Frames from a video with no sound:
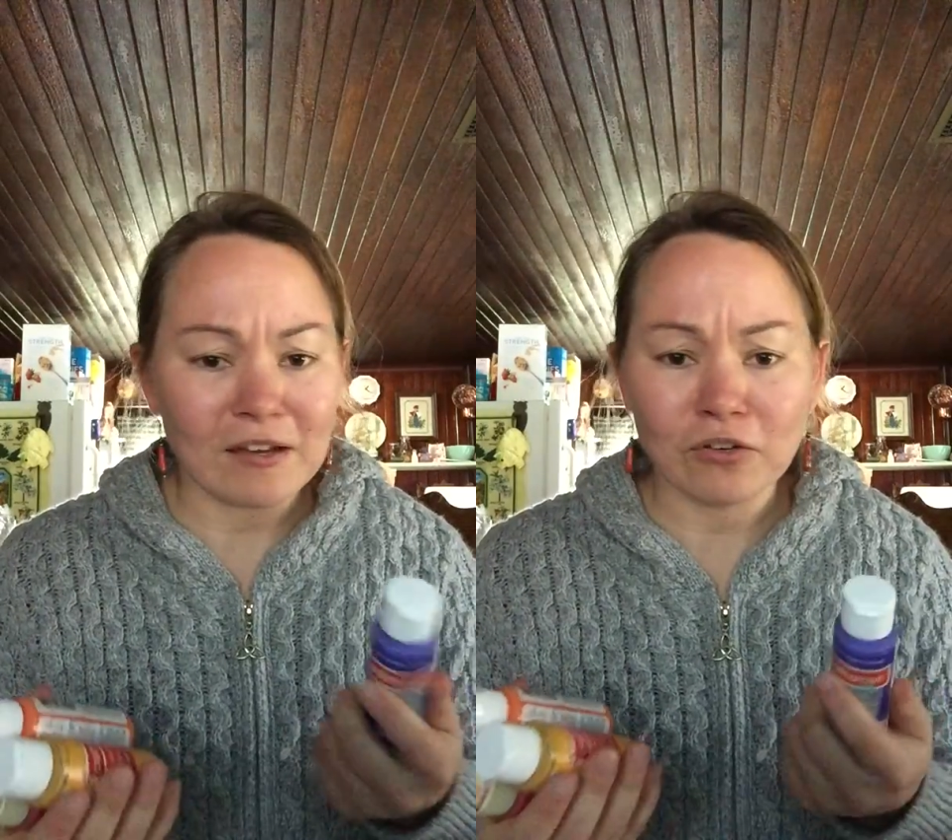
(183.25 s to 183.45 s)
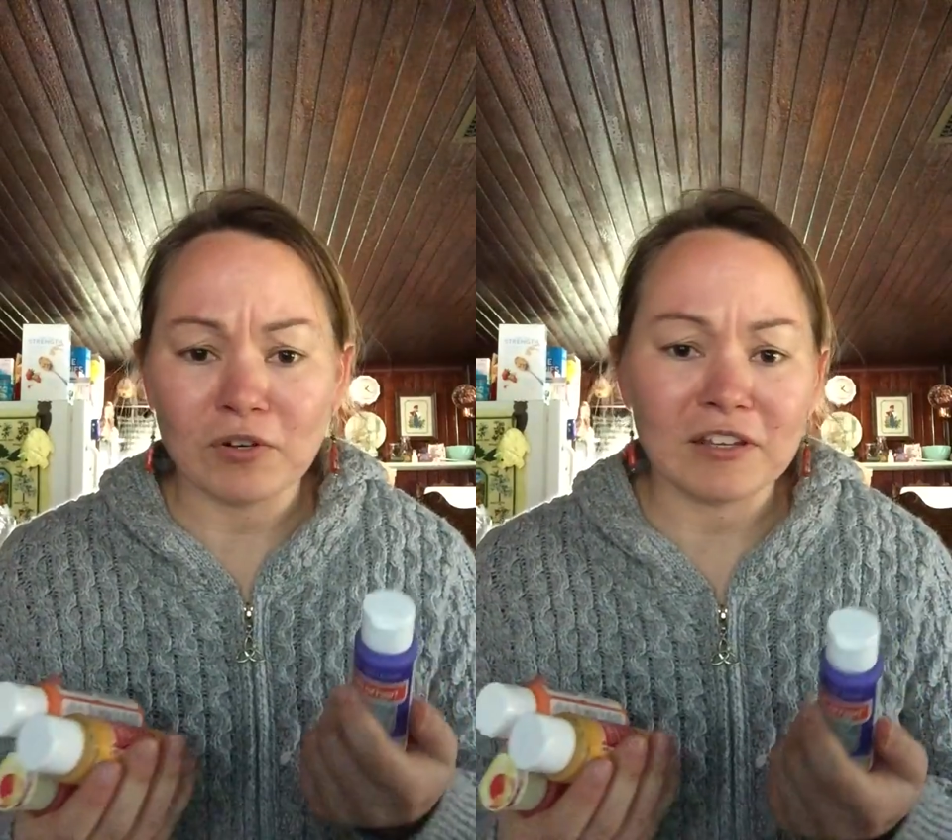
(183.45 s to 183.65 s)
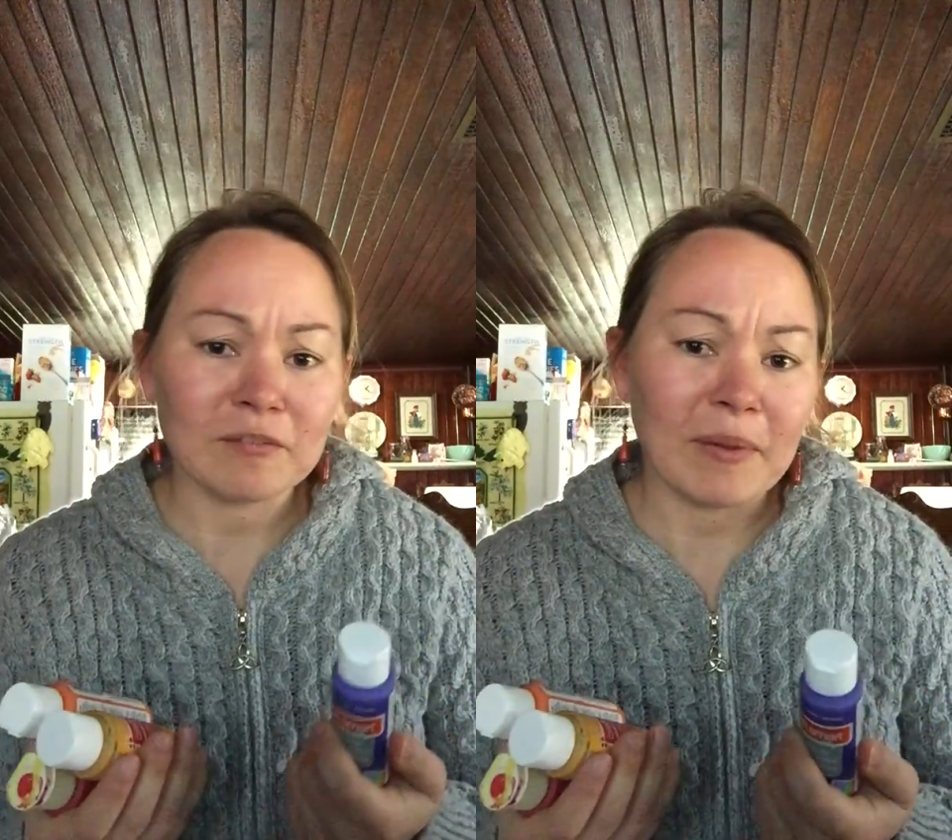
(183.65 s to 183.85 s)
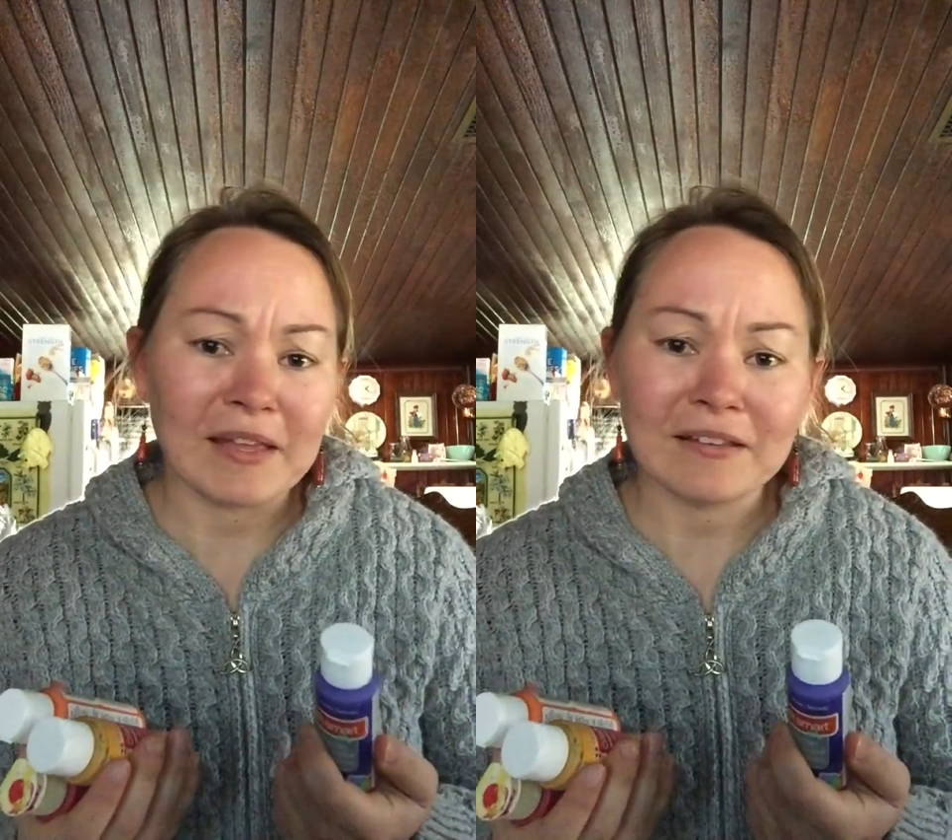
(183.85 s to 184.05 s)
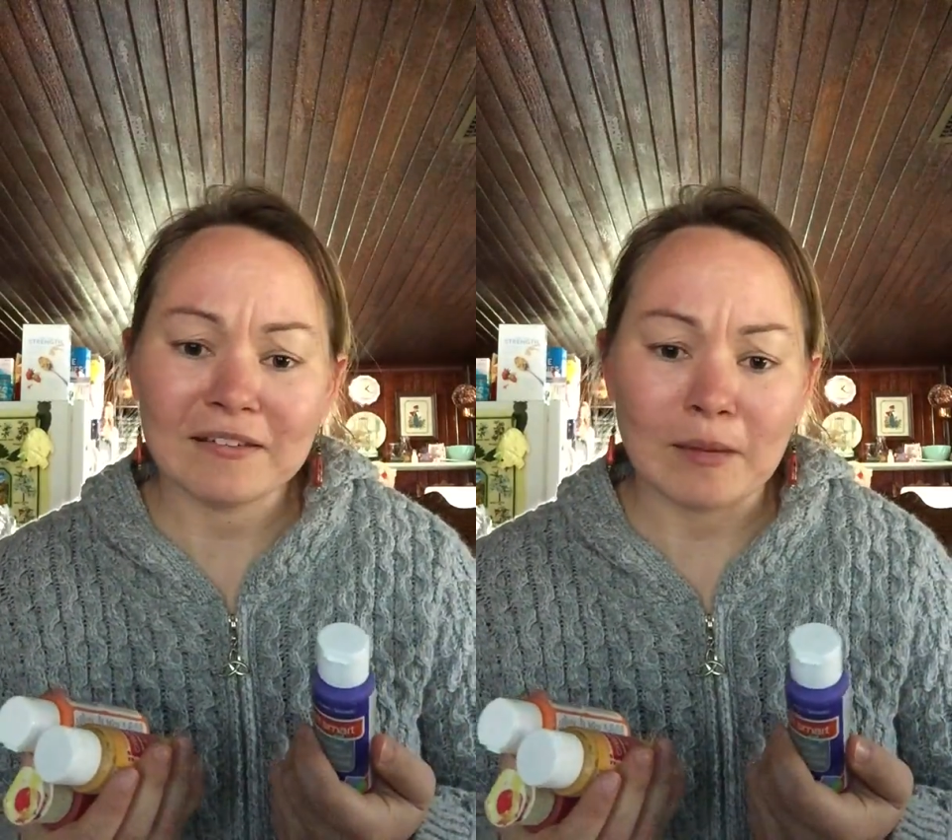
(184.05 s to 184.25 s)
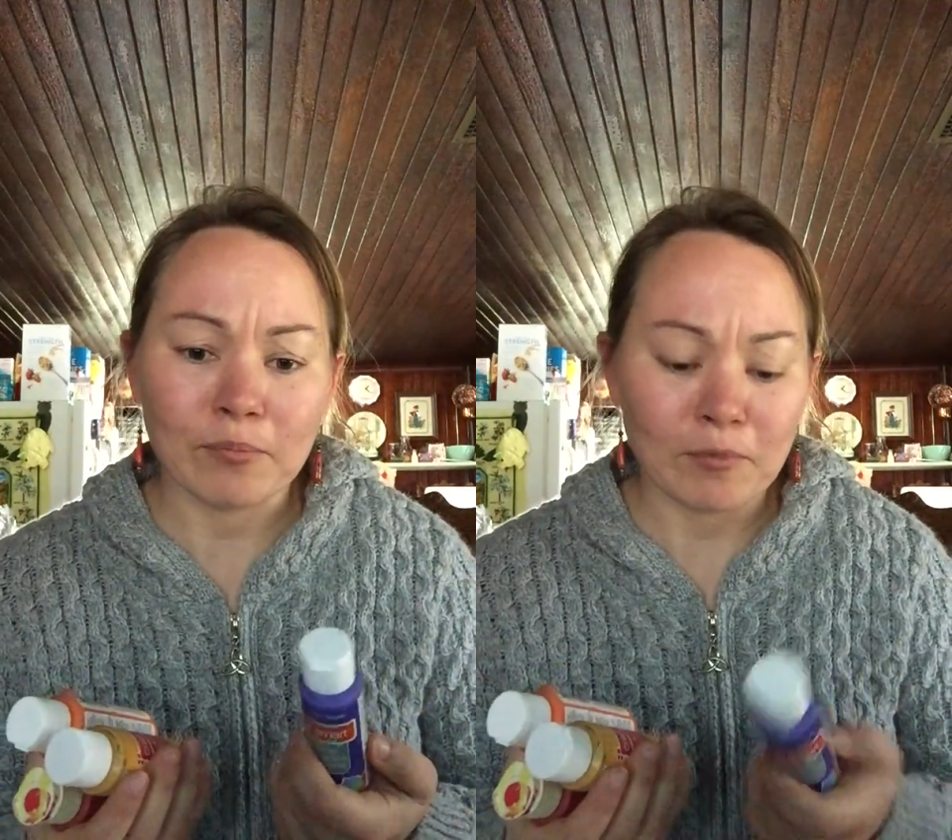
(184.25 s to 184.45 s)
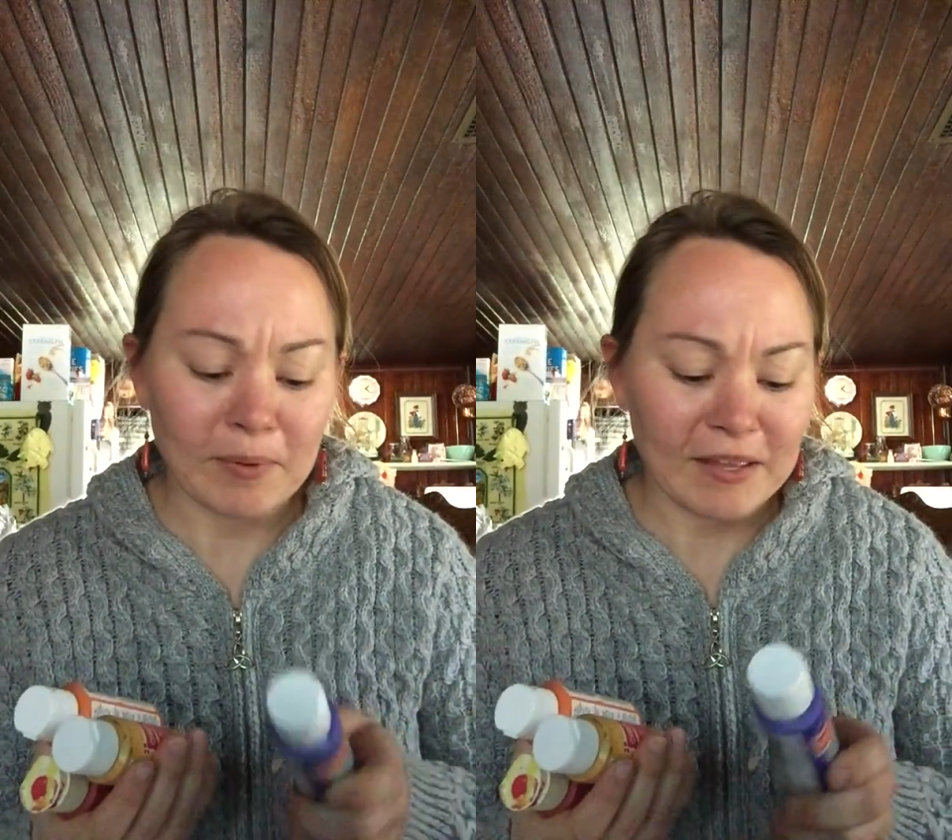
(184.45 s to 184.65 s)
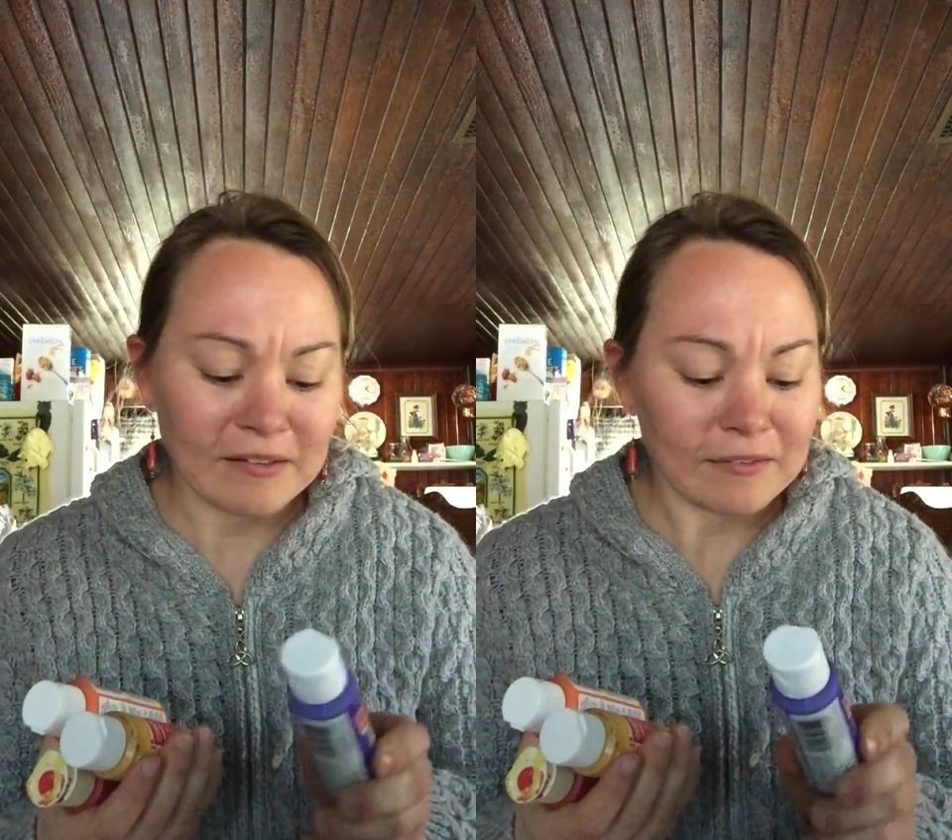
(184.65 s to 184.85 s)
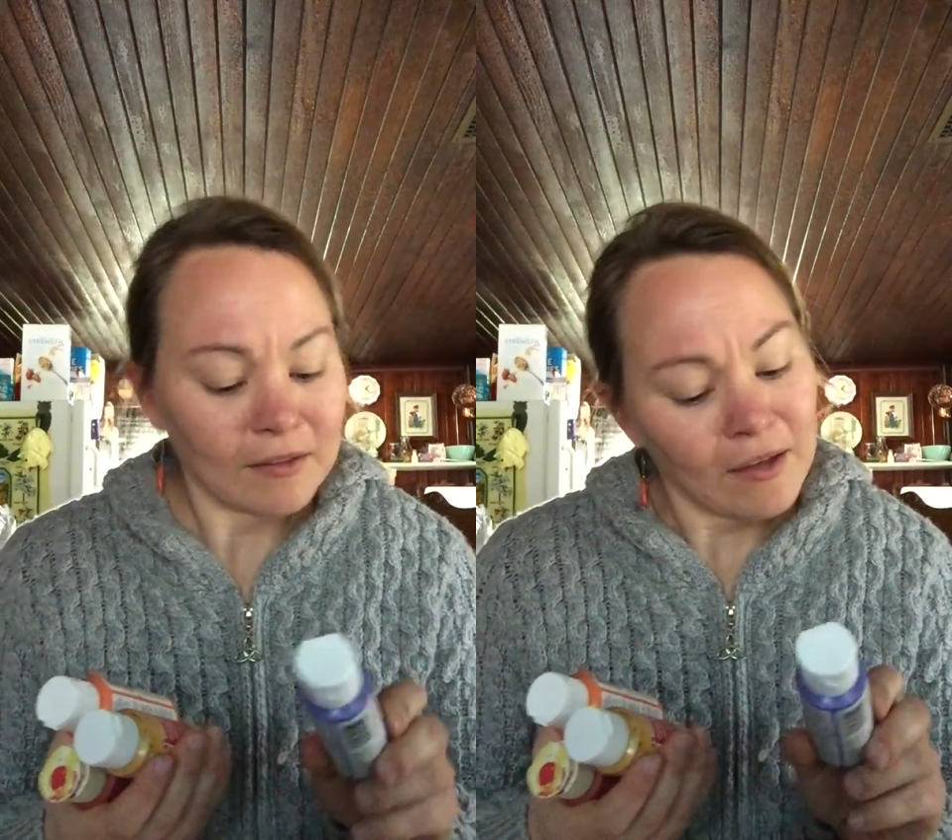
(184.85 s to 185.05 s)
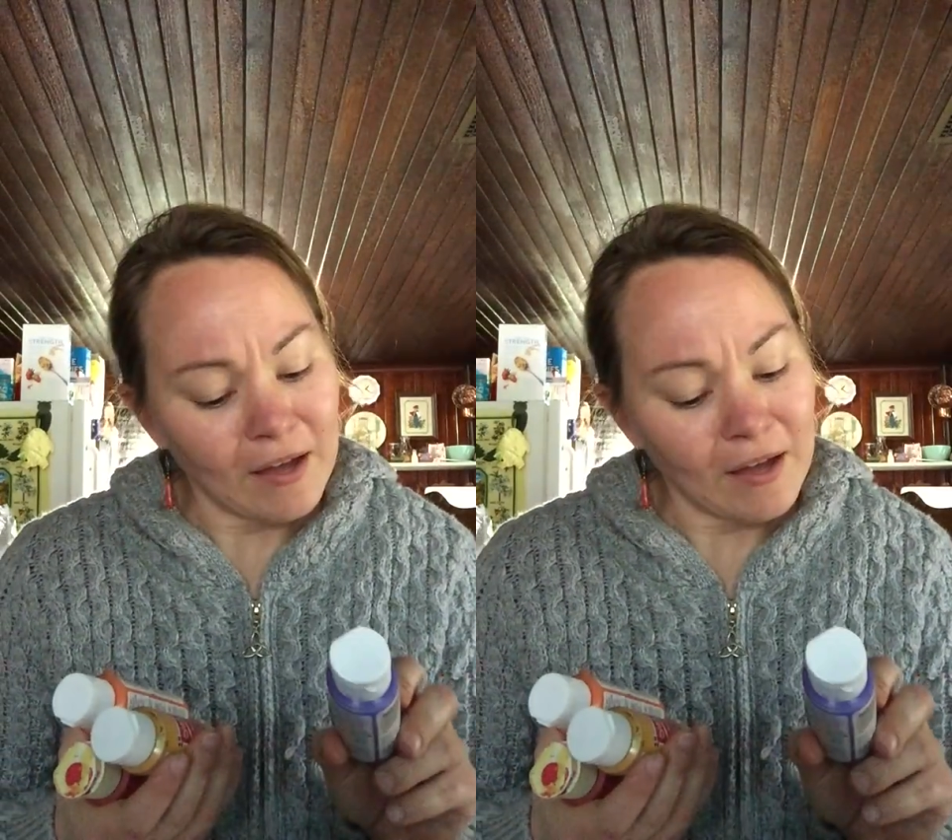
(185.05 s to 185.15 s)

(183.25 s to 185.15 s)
acrylic paints, tempera paints.